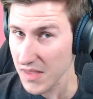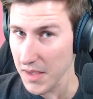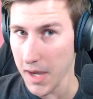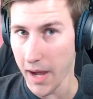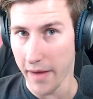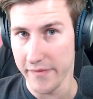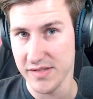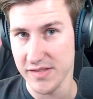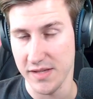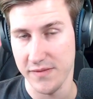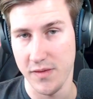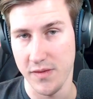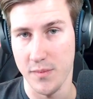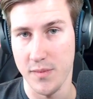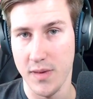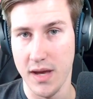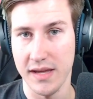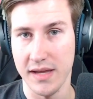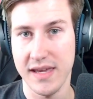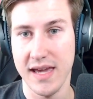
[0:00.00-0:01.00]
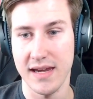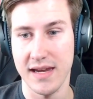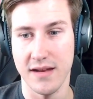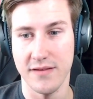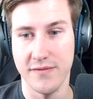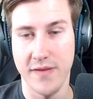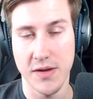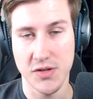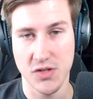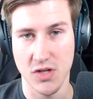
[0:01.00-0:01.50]
Obviously from, again,
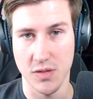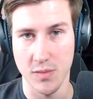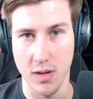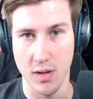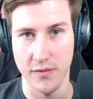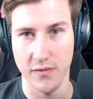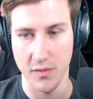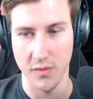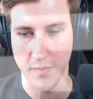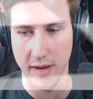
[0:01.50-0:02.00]
Adventure Mode from